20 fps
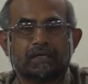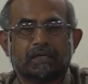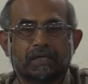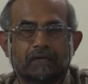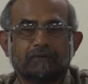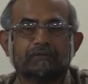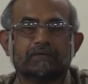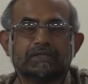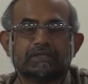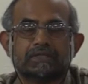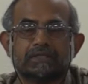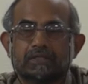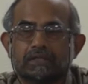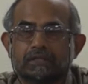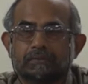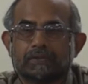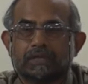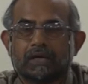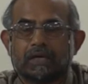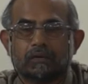and have recently
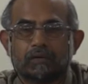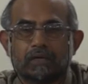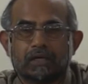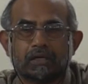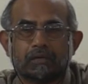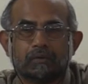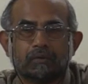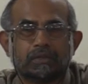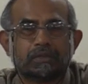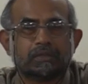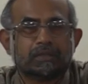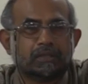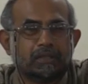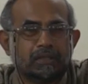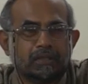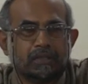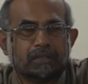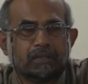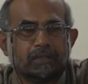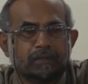been hounded out
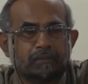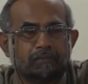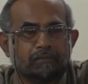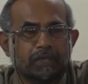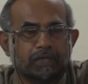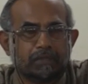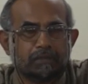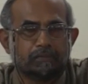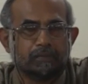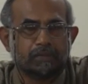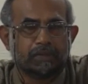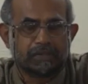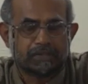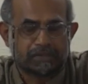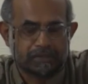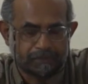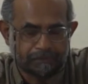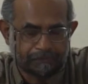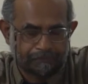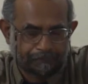by the
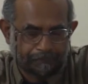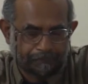police.